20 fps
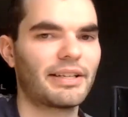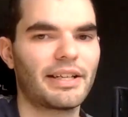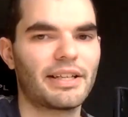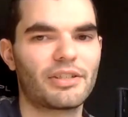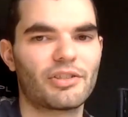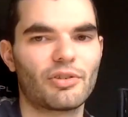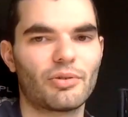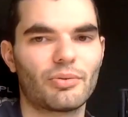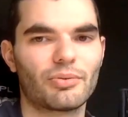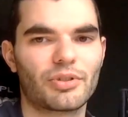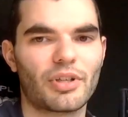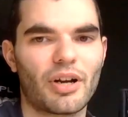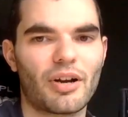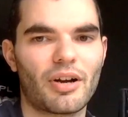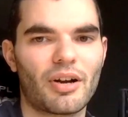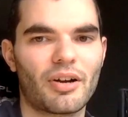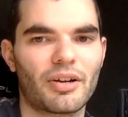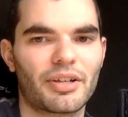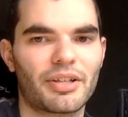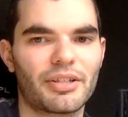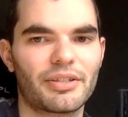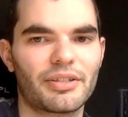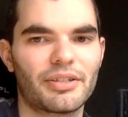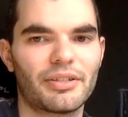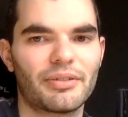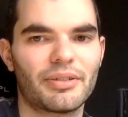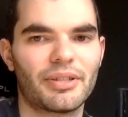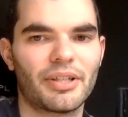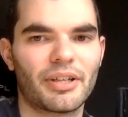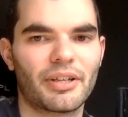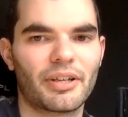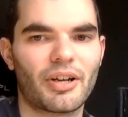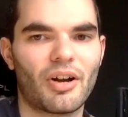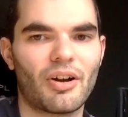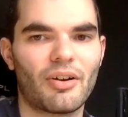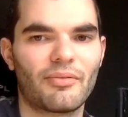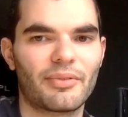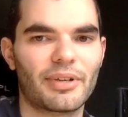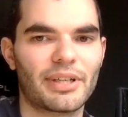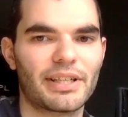it's all dark and you
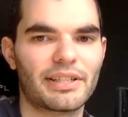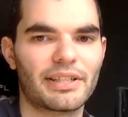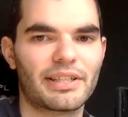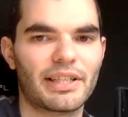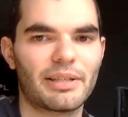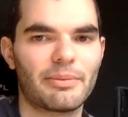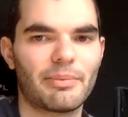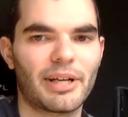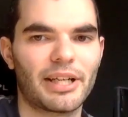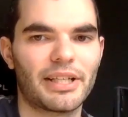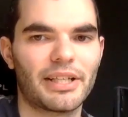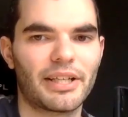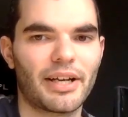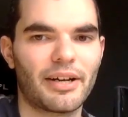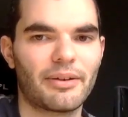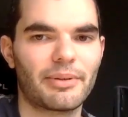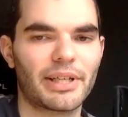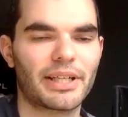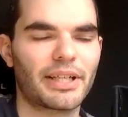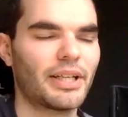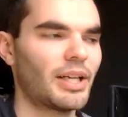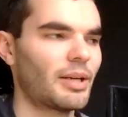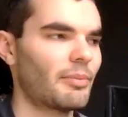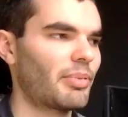can't really see where you're going.